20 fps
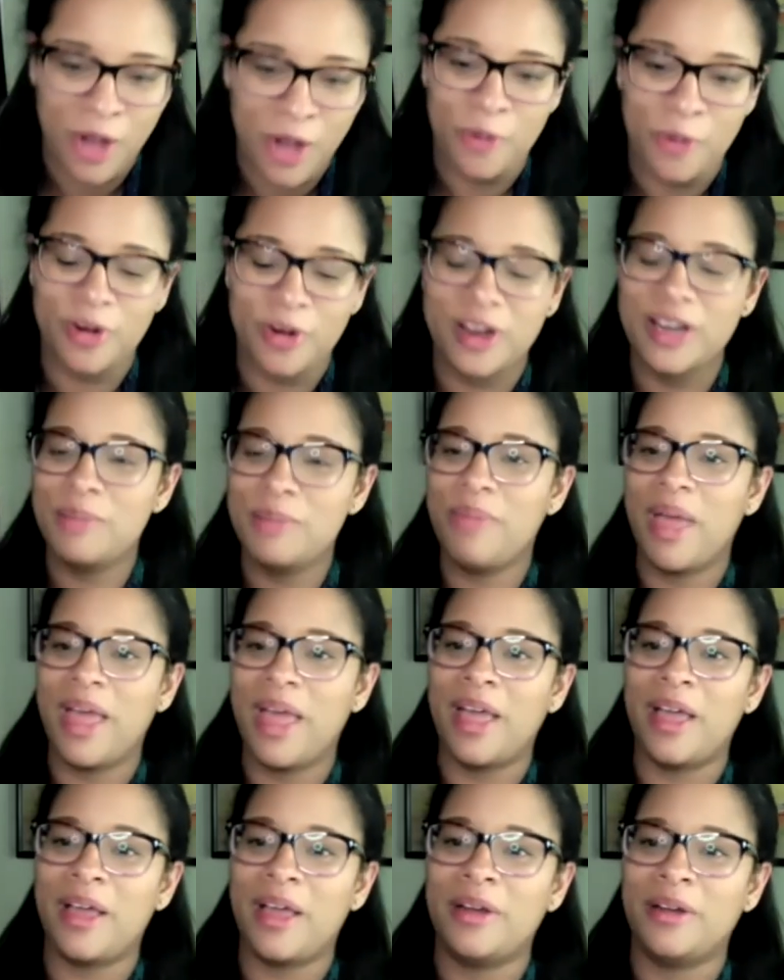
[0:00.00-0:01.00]
we're going to
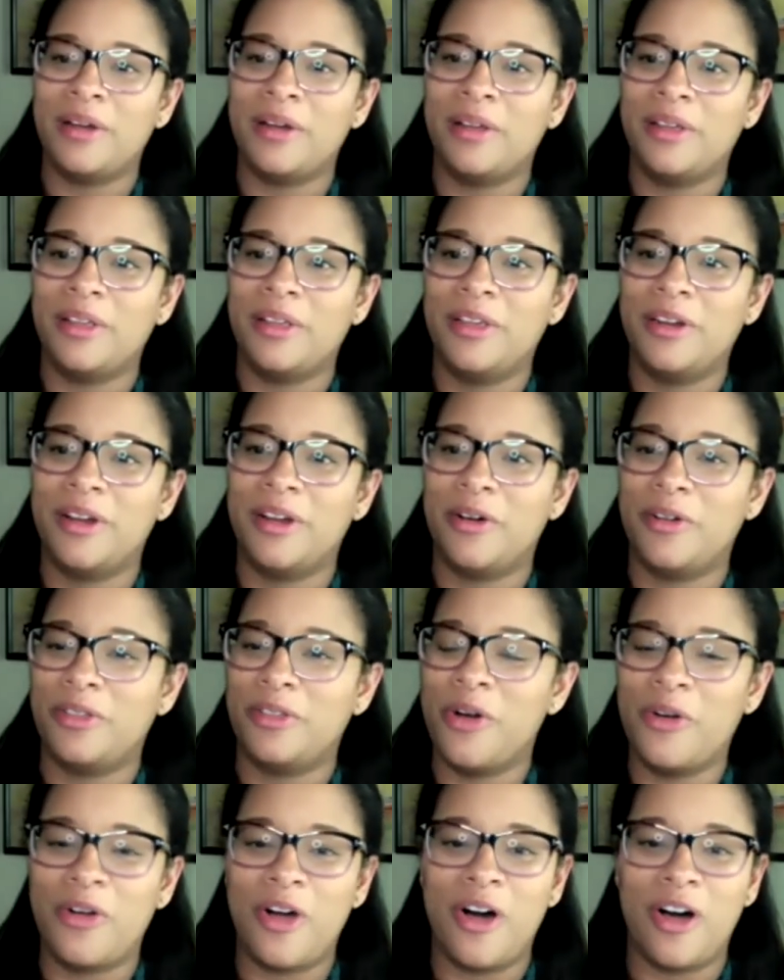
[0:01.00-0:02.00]
ban, you know,
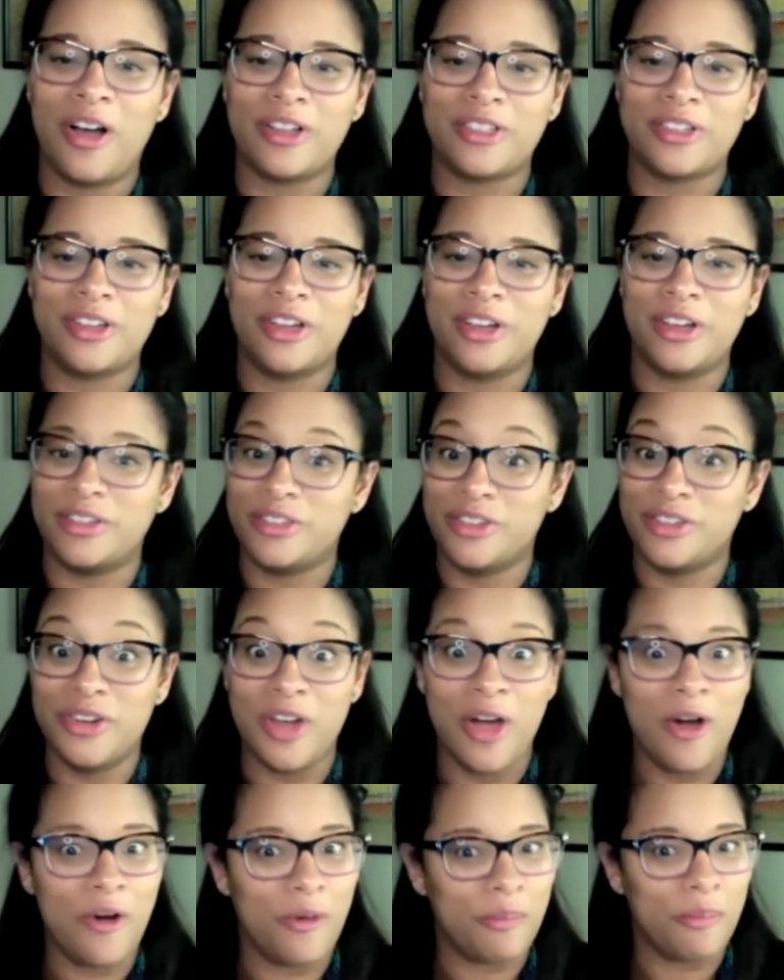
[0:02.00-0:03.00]
low cost goods.
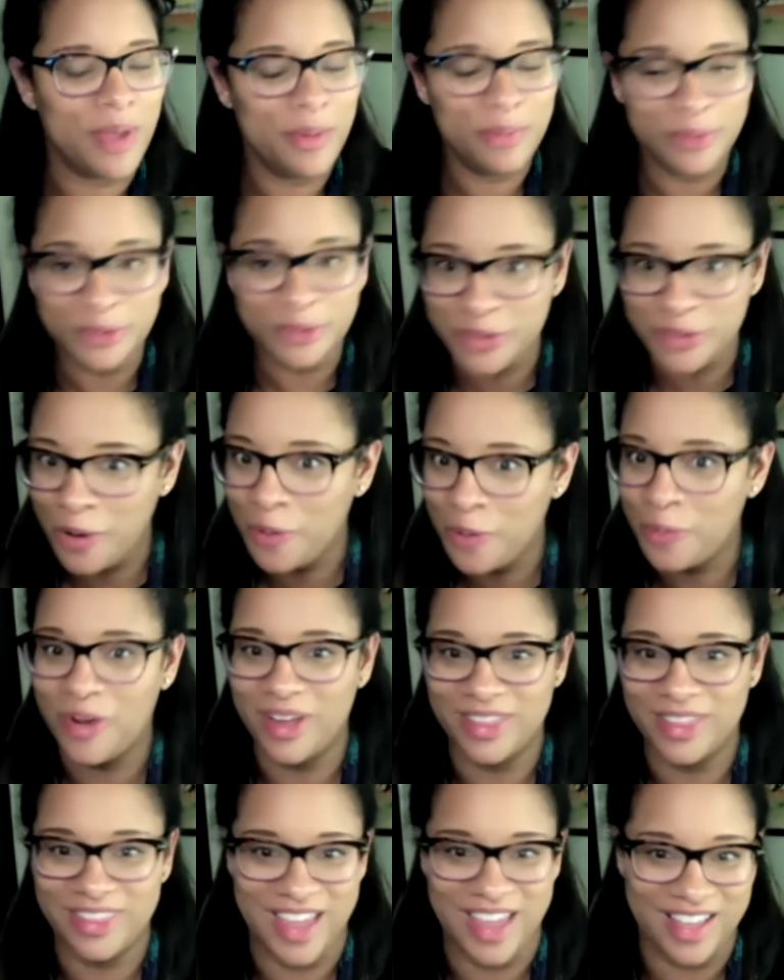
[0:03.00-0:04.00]
No, people don't
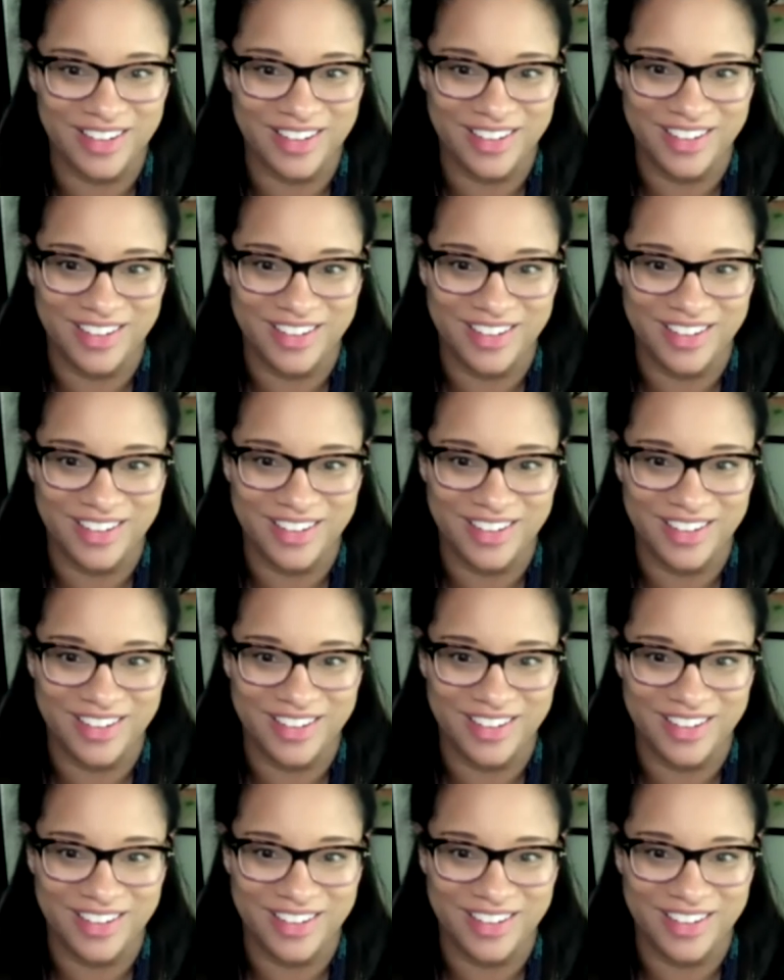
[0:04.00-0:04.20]
want that.